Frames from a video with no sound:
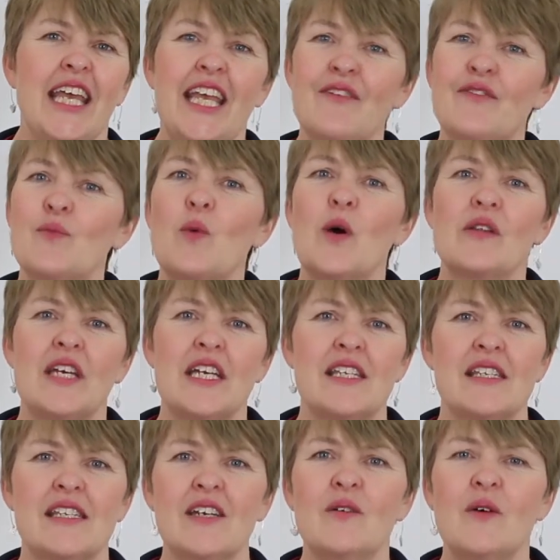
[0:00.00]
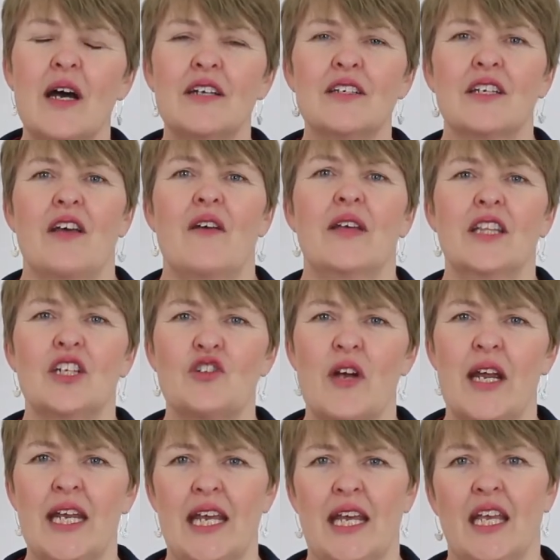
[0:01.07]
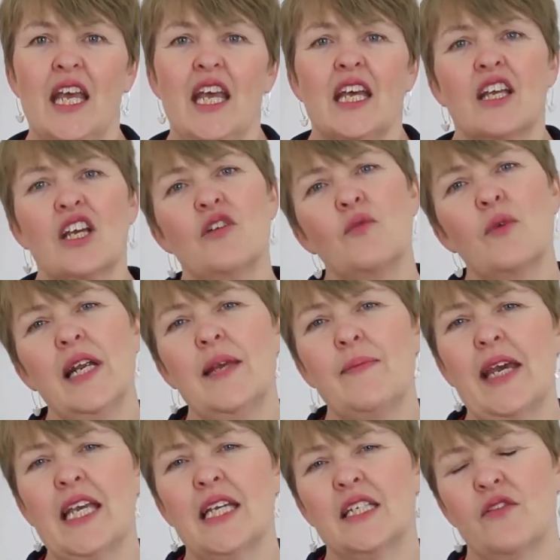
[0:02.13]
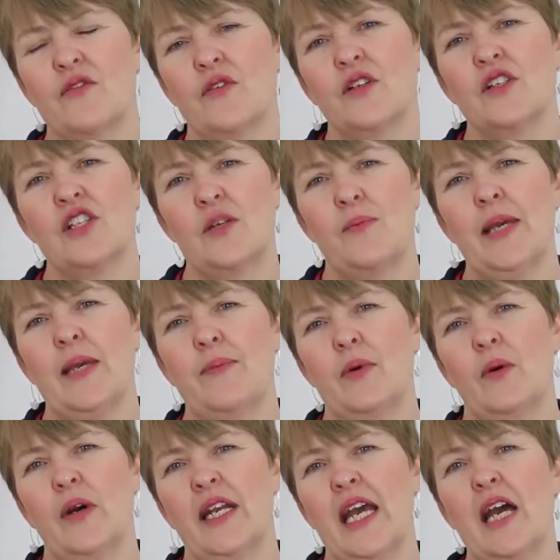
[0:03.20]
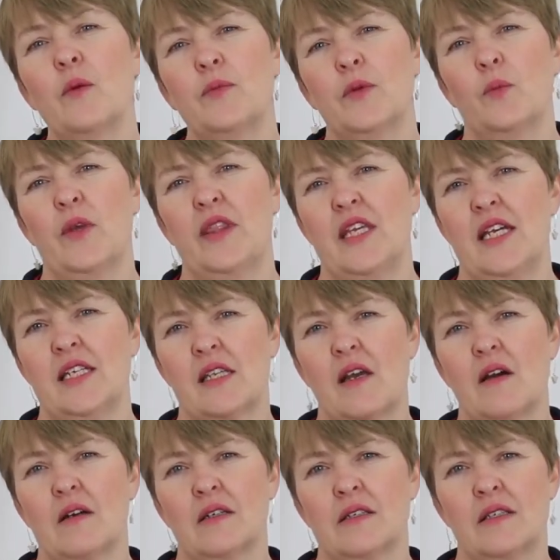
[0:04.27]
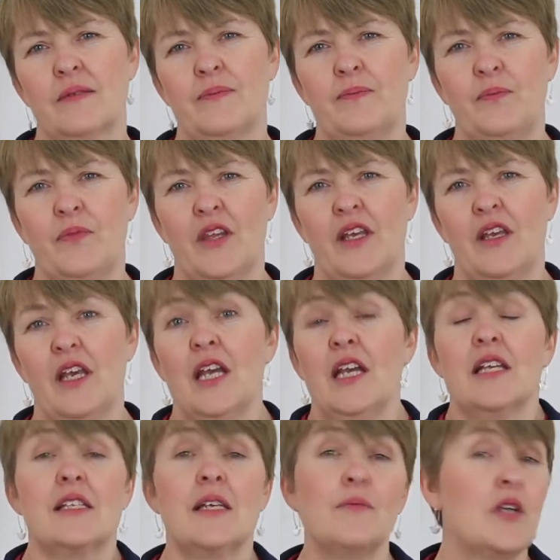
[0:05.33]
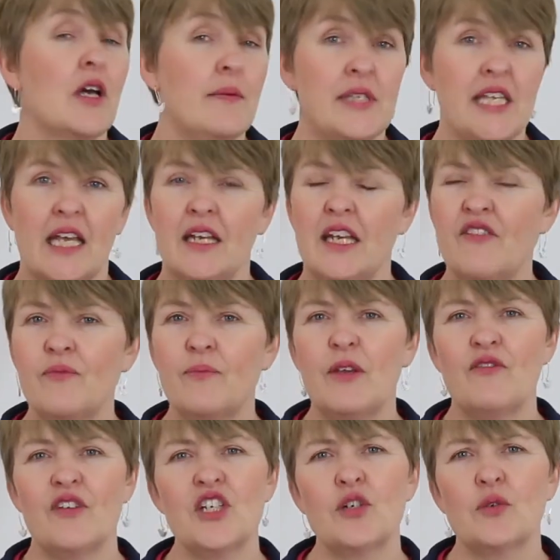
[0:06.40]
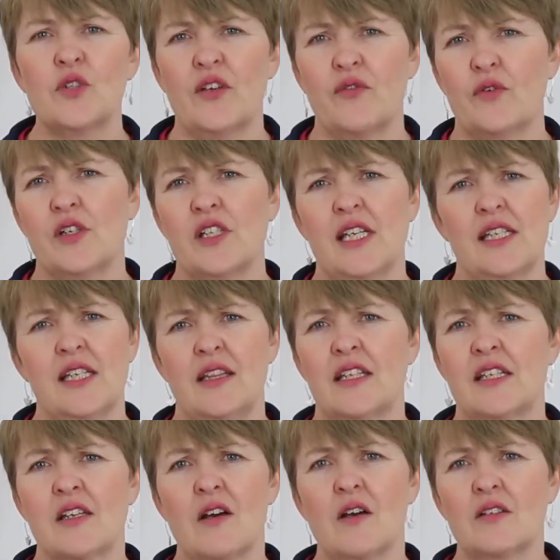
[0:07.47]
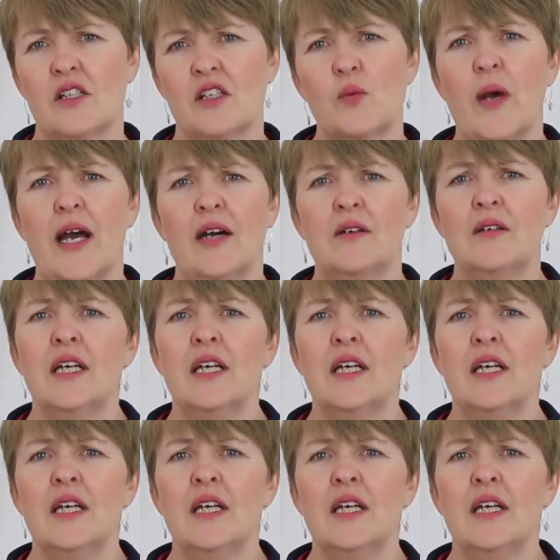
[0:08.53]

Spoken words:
even while they're still undergoing the training, can really make a difference to people and help them with their scars. Sometimes there can even be visual differences in the scars as well.